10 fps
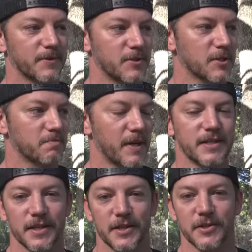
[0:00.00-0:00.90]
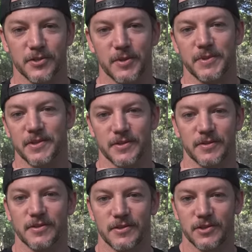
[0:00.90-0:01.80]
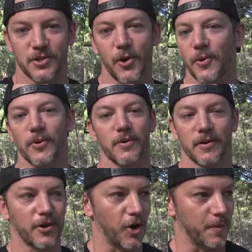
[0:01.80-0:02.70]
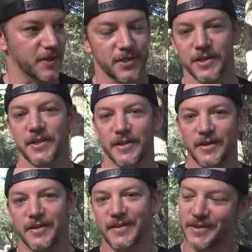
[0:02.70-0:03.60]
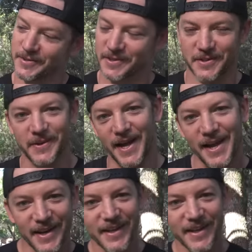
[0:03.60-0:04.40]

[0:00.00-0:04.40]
just basically the descriptions are total garbage. You wanna see what we got?